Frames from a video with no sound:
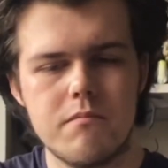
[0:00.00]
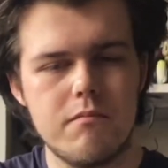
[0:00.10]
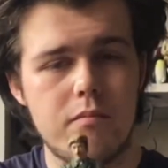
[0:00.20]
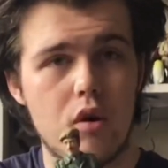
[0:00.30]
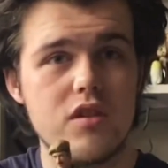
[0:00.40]

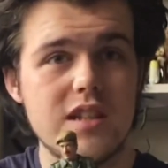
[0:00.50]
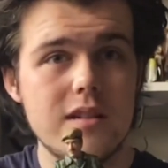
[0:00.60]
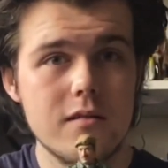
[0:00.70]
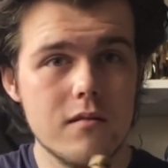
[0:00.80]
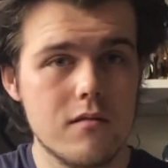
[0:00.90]
body
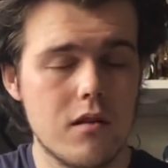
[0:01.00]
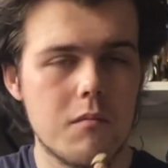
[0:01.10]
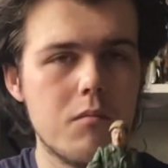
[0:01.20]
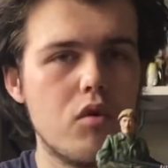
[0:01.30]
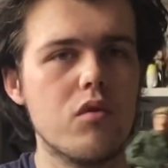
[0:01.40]
on
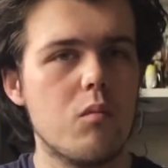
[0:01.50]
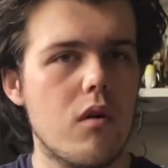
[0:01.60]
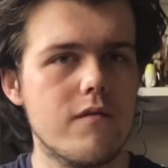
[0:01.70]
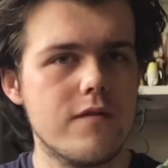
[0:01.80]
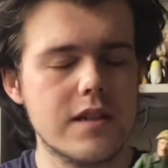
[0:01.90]
more than
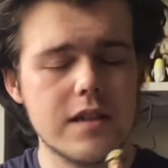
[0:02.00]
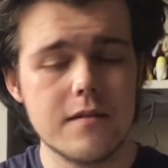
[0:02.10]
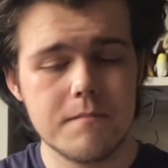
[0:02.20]
one figure.